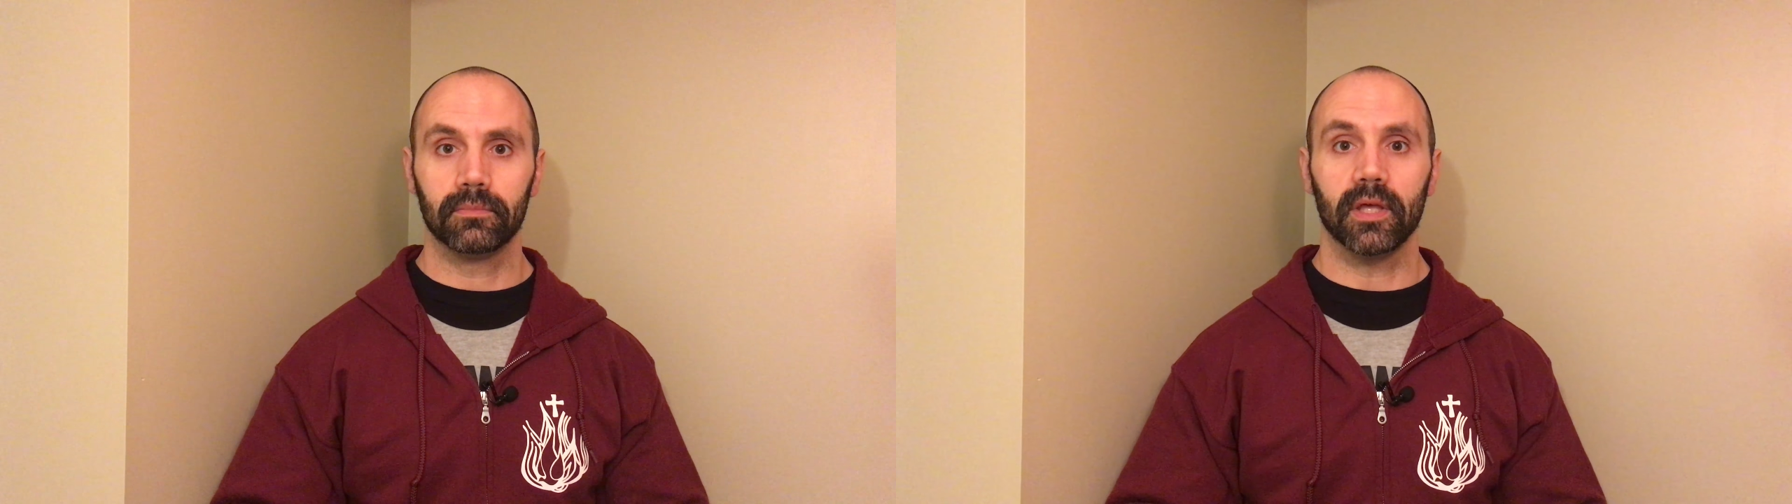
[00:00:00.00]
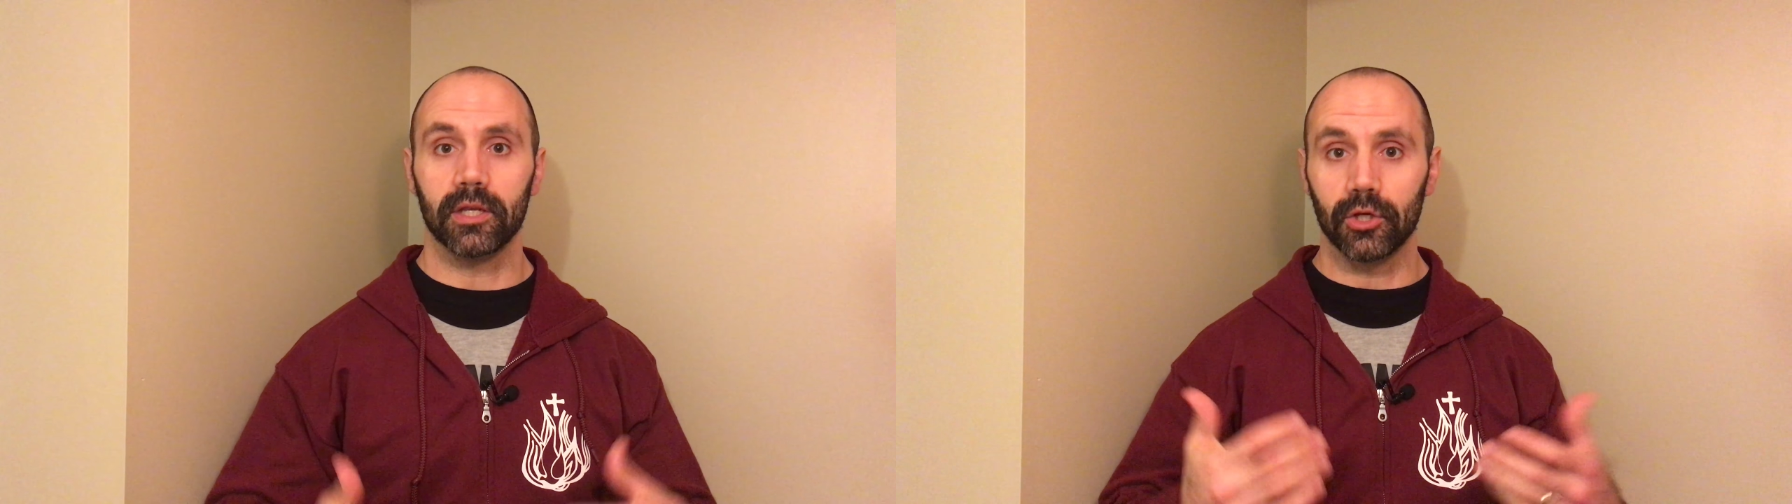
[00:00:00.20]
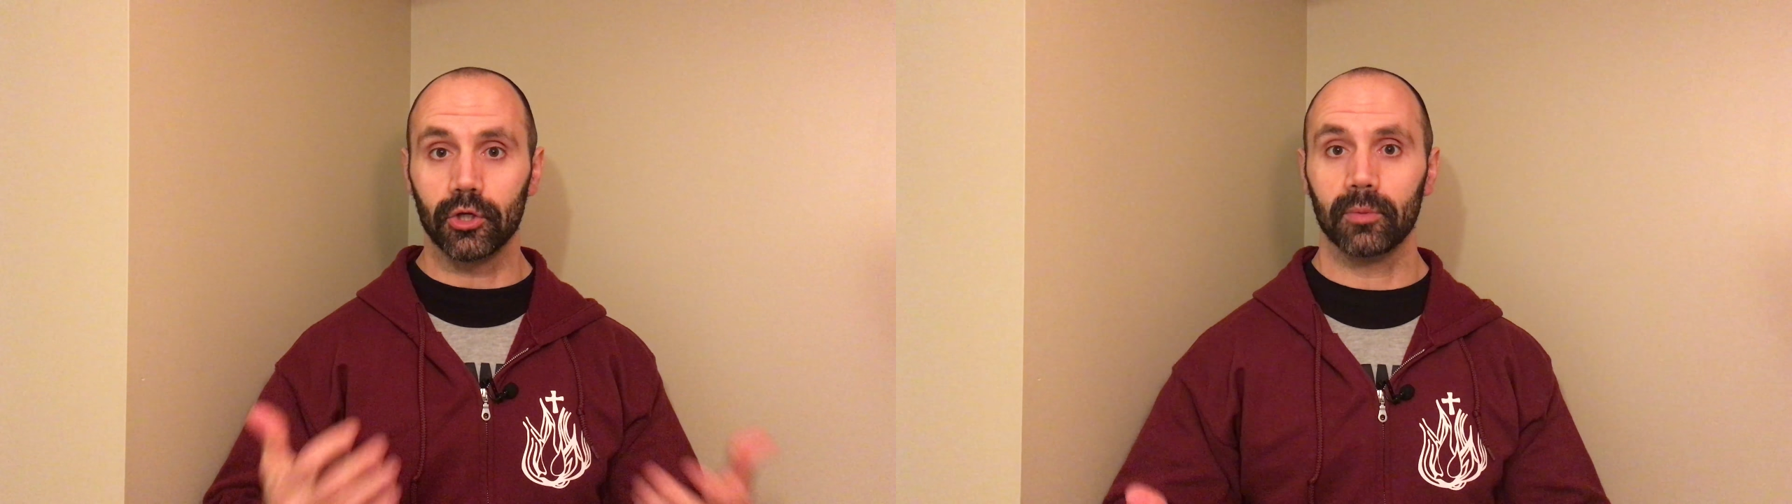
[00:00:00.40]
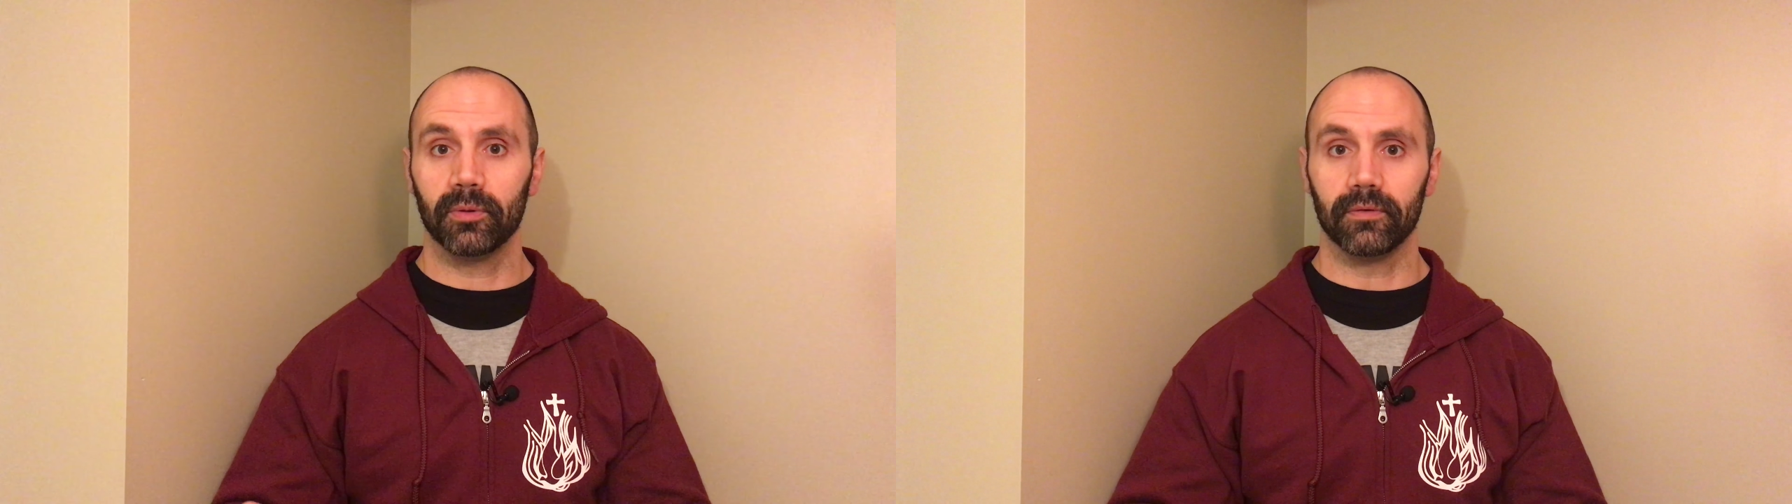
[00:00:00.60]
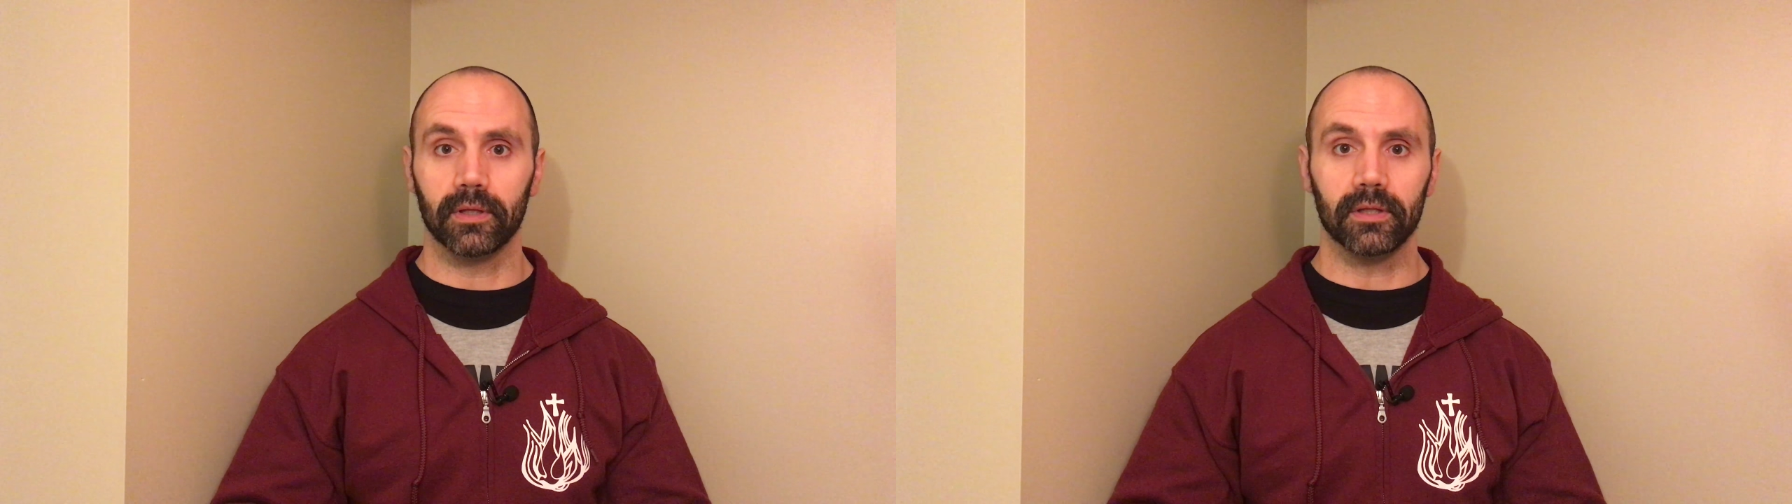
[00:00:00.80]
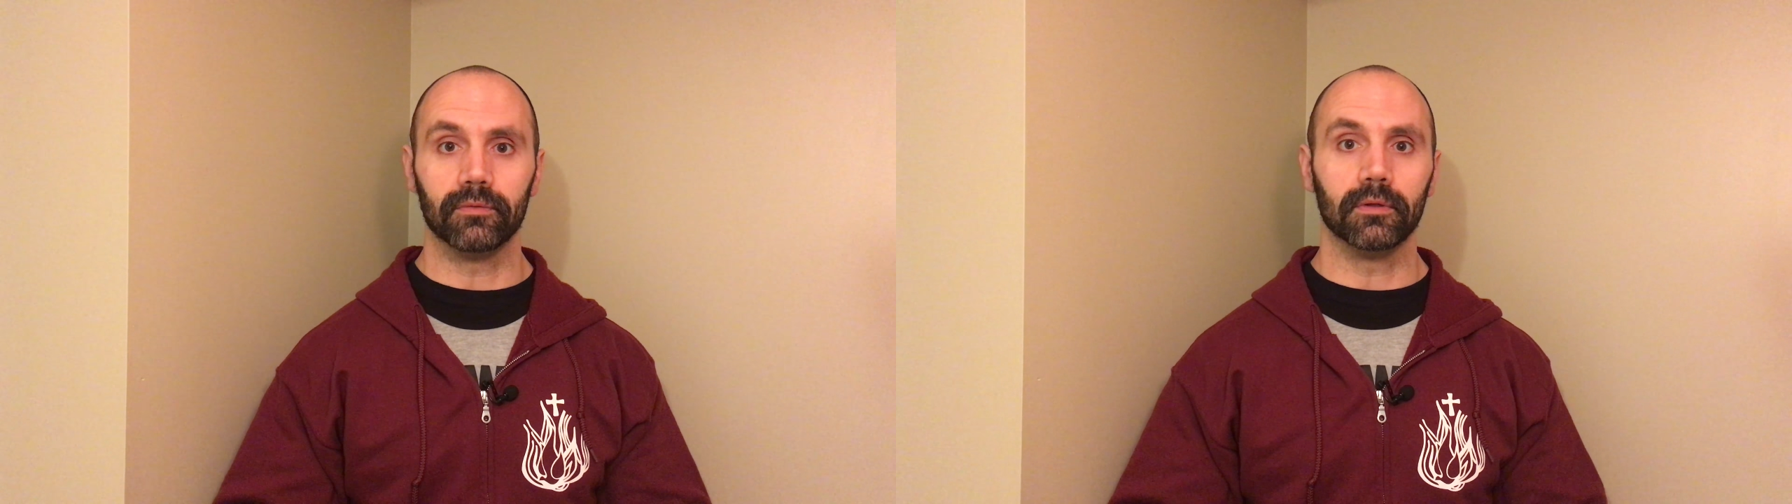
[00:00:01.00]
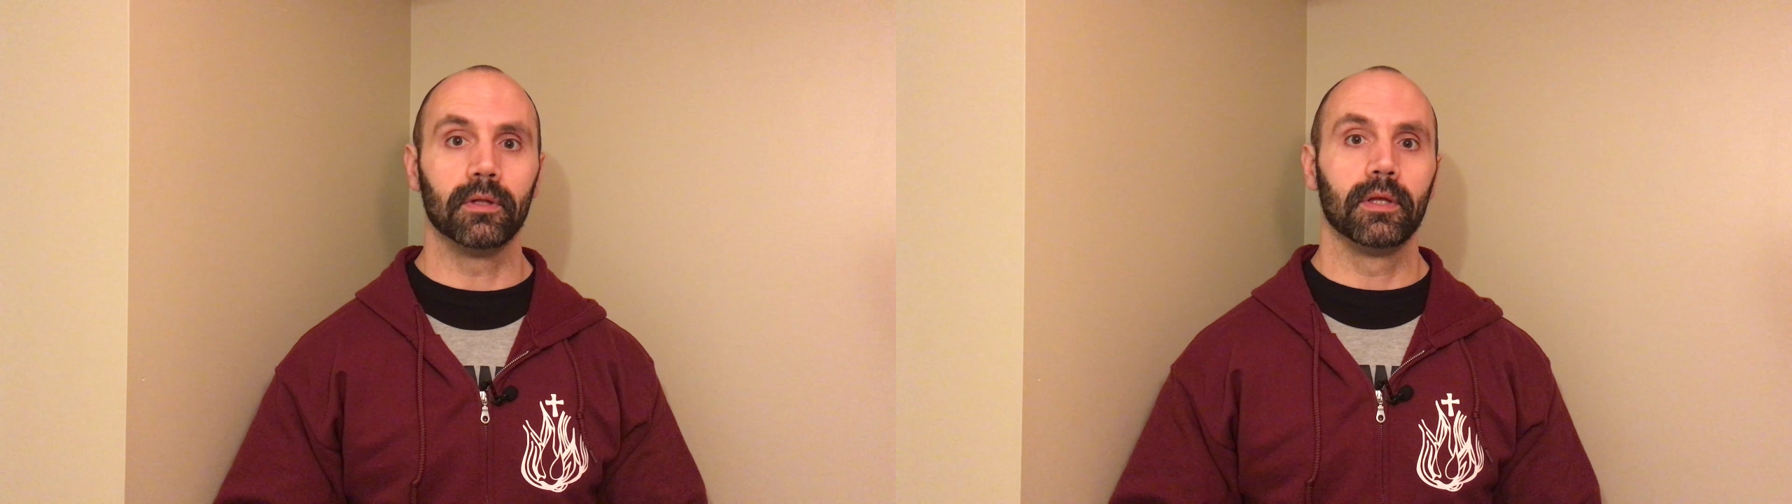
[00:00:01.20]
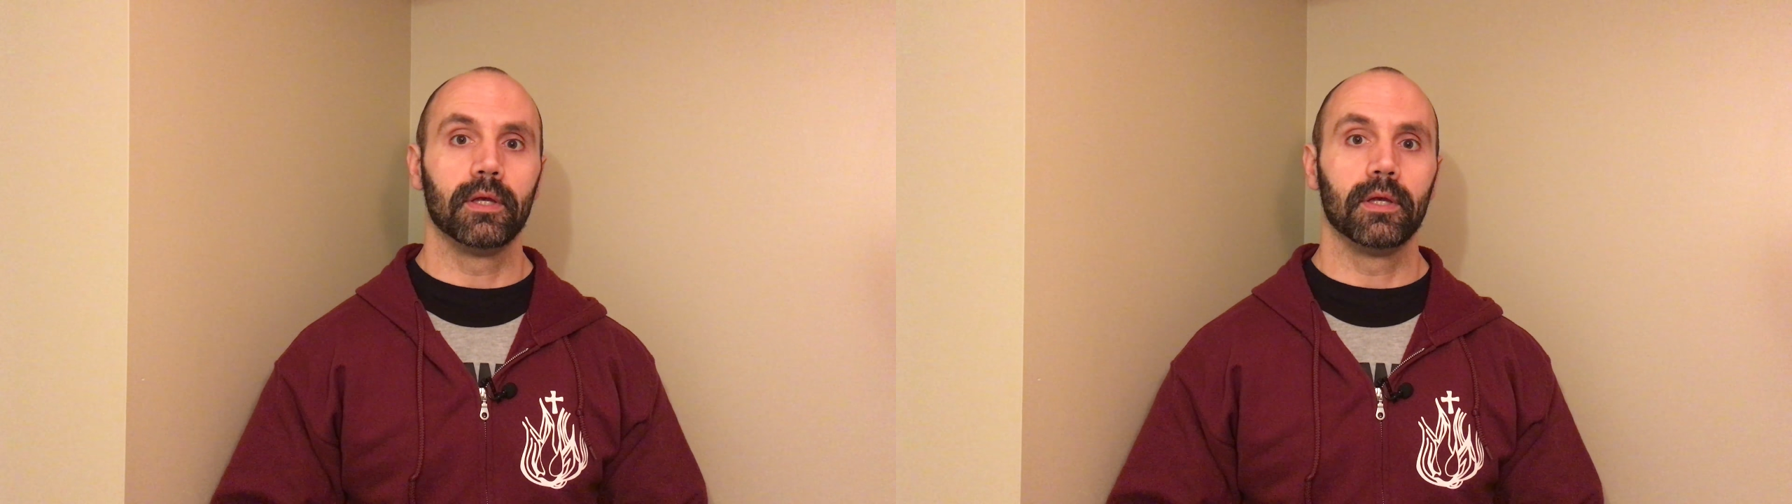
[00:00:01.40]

and he could prevent evil,